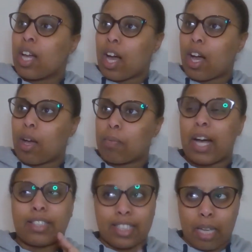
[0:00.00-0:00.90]
At
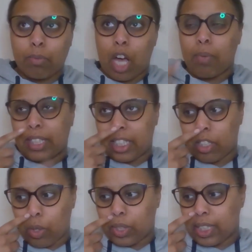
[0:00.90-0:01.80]
the same time, I did
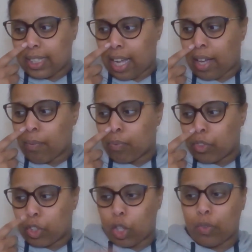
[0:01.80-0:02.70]
notice that
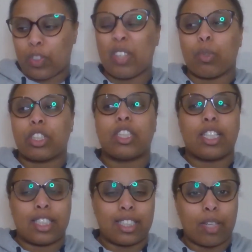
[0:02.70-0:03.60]
Sophie wanted
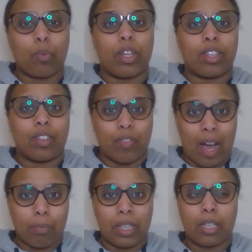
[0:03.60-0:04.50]
her to sit with the
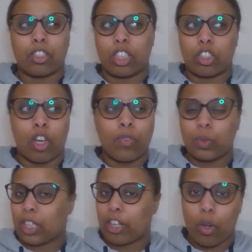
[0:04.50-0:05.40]
family, and then Sophie
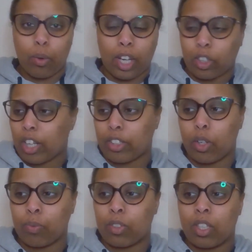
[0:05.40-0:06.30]
was like, no, I
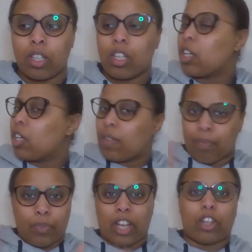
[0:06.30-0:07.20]
don't
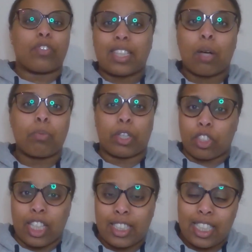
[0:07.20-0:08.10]
think that would be a
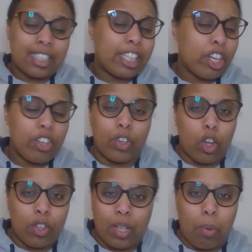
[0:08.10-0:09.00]
good idea. They don't even
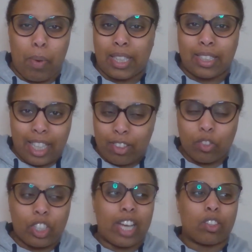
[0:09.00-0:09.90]
know that we're back
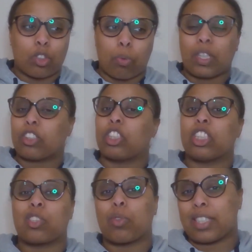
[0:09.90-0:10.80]
together again. On top of that, she
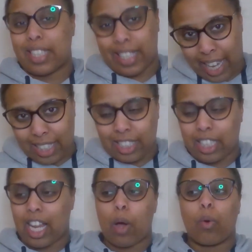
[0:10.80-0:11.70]
doesn't want to see Kate. So
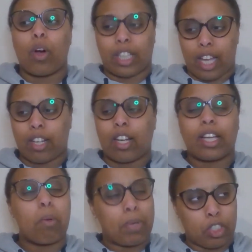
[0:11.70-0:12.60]
now, again,
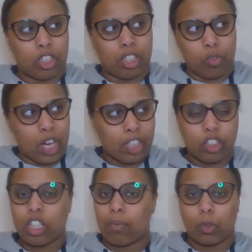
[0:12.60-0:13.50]
like I mentioned in the
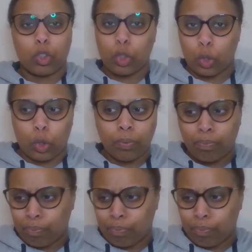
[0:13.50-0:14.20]
reaction, I'm not sure